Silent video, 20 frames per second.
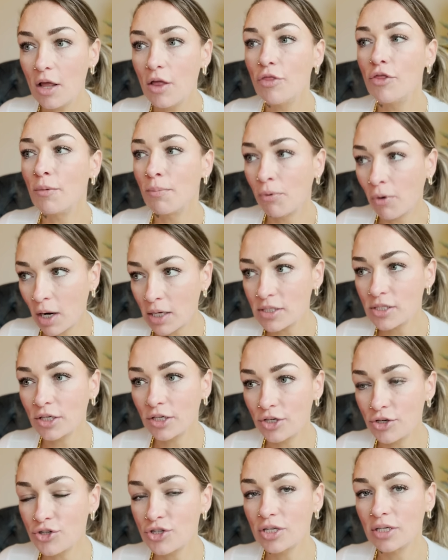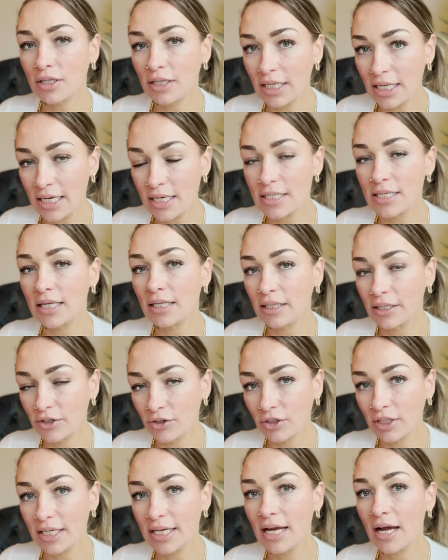the prosecution leaked
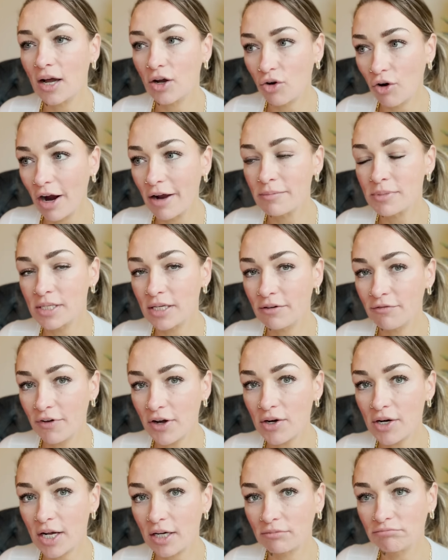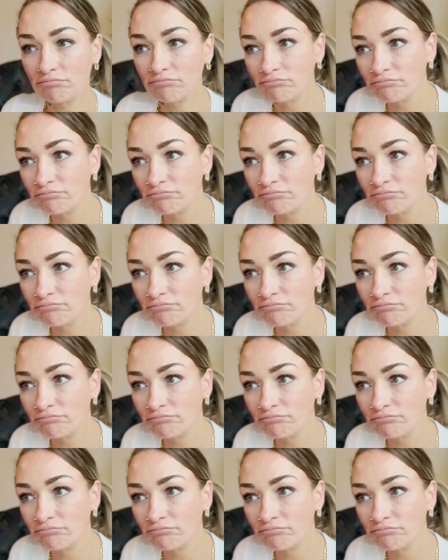literally a crime scene photo.